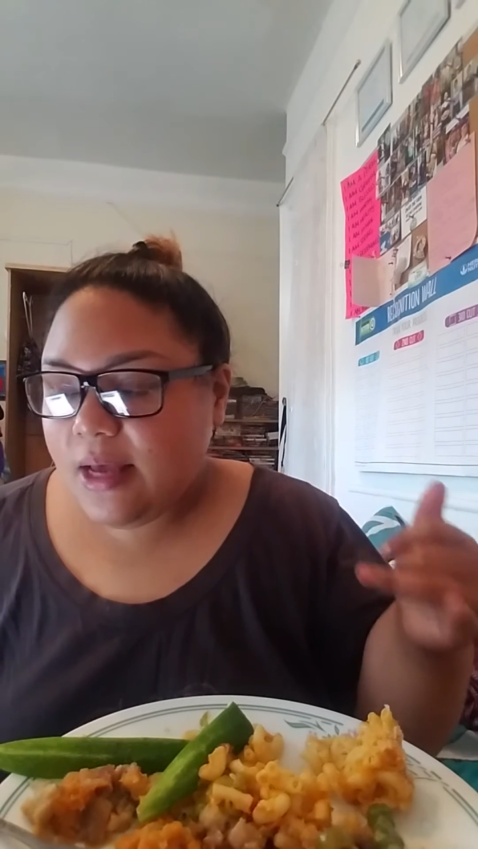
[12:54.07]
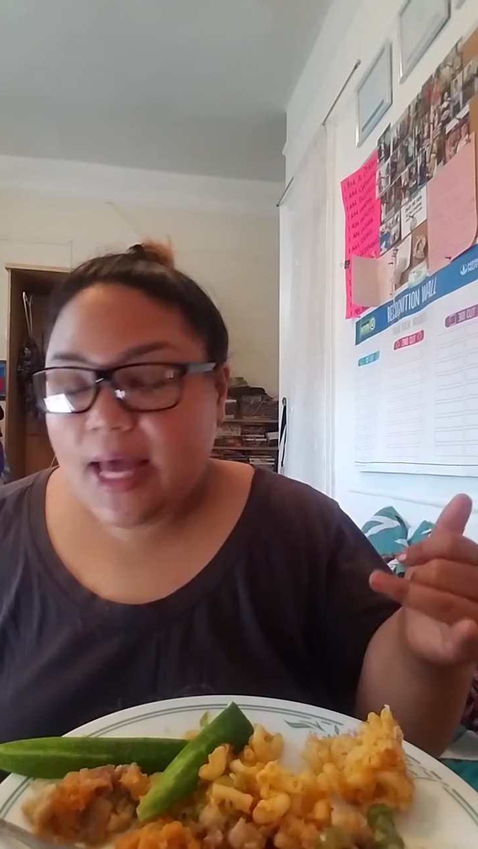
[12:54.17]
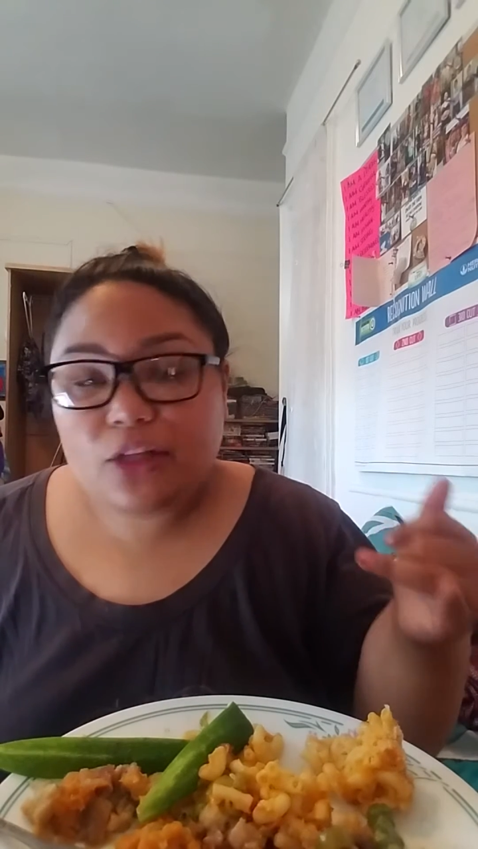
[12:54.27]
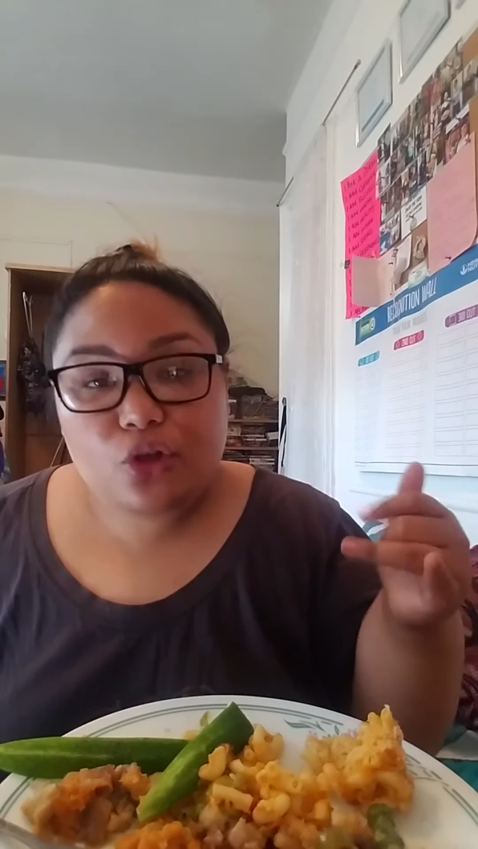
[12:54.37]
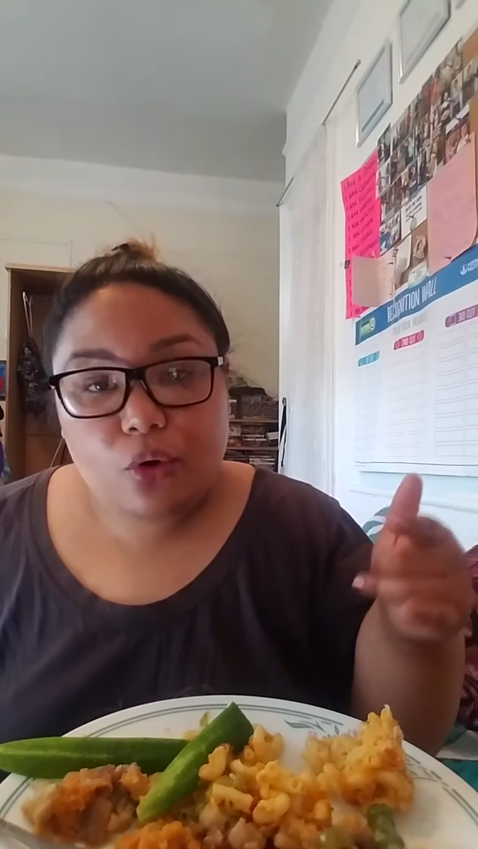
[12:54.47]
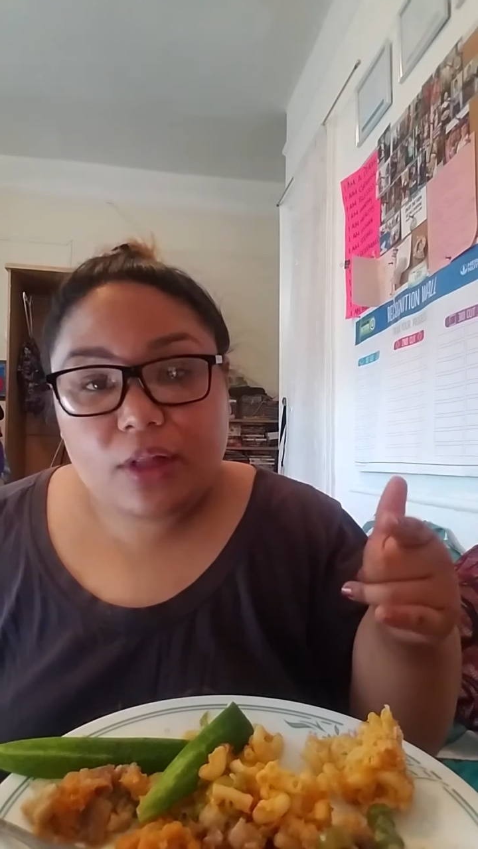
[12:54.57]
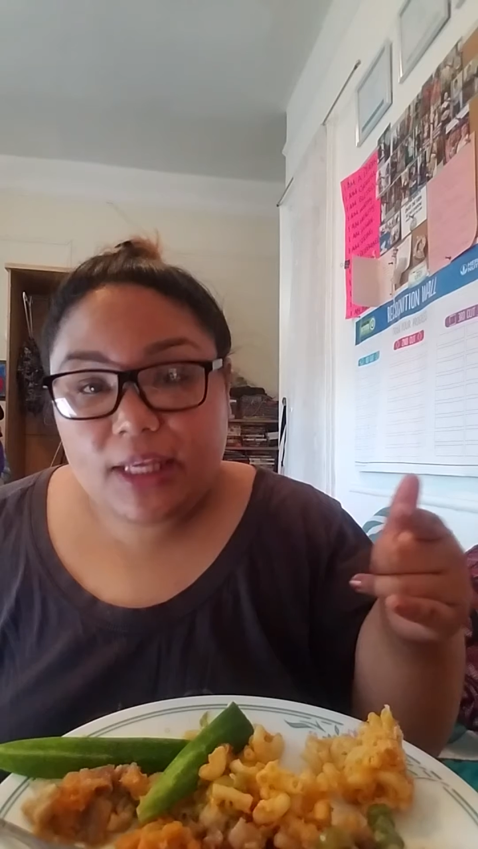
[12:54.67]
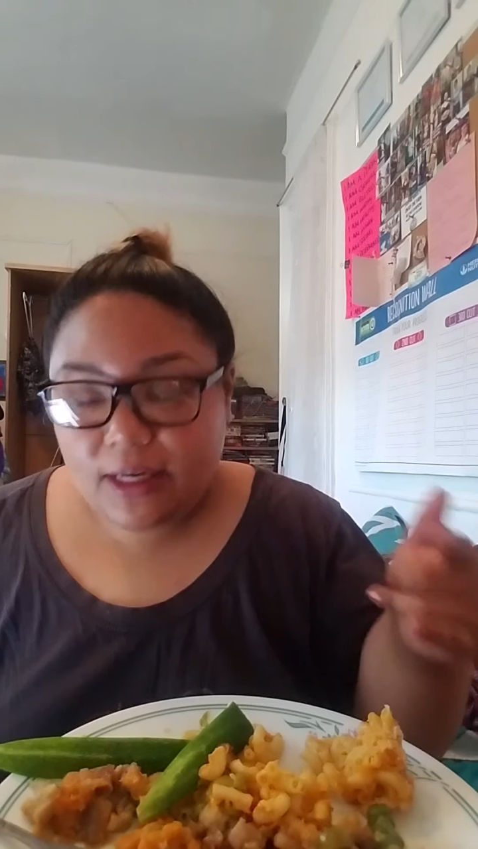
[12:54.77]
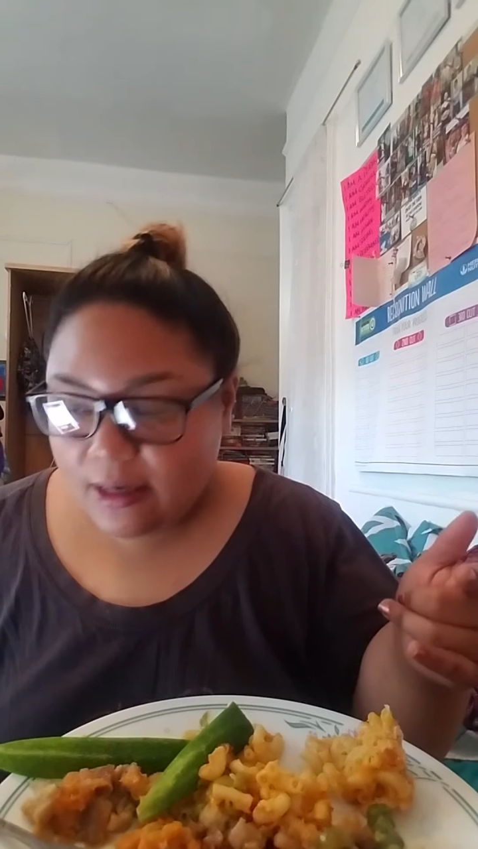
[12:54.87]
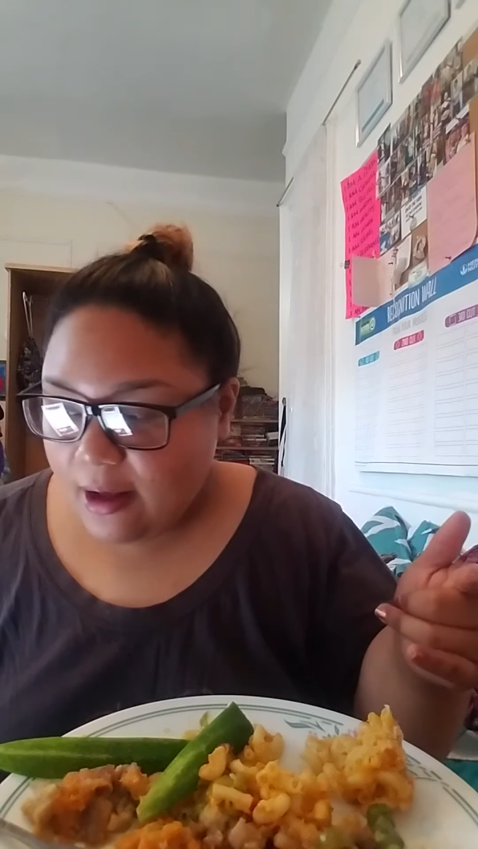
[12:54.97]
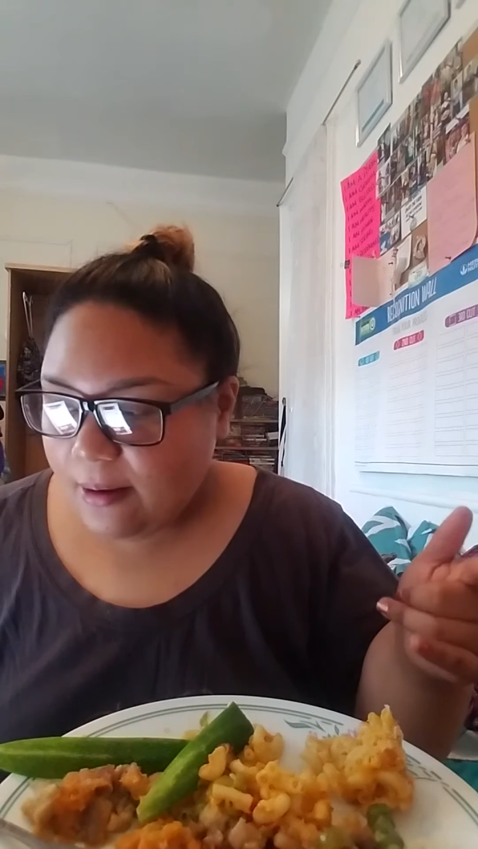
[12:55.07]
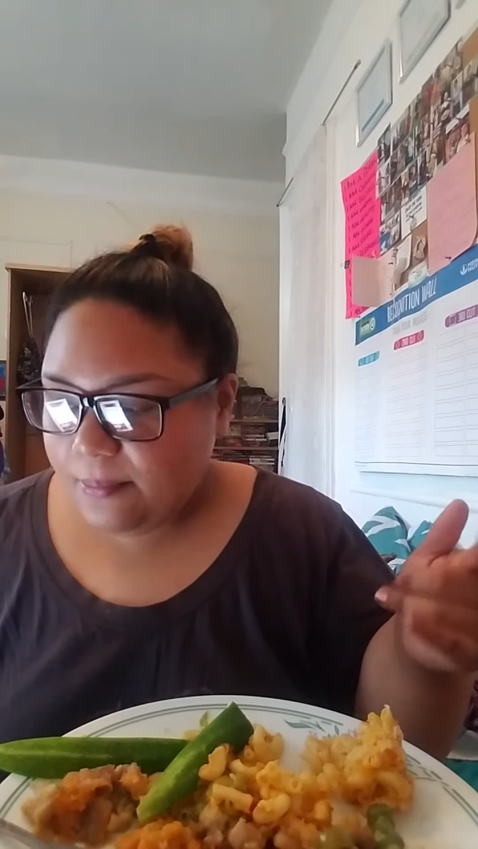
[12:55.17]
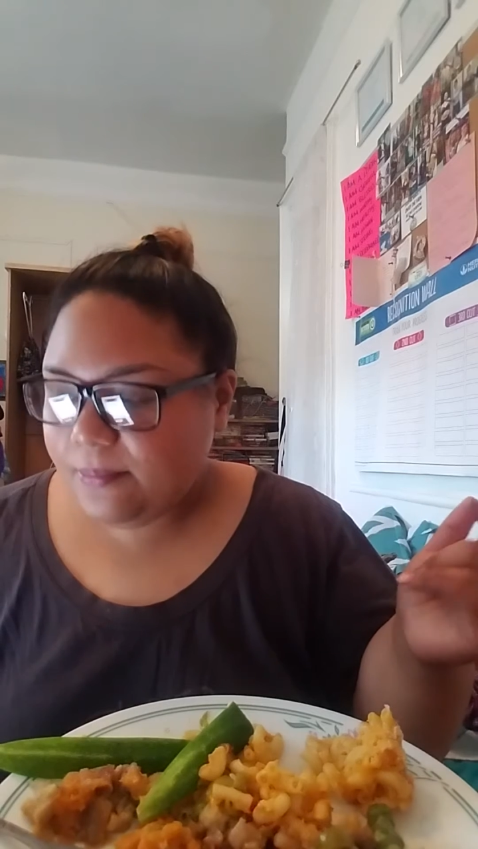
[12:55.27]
and don't clean it up.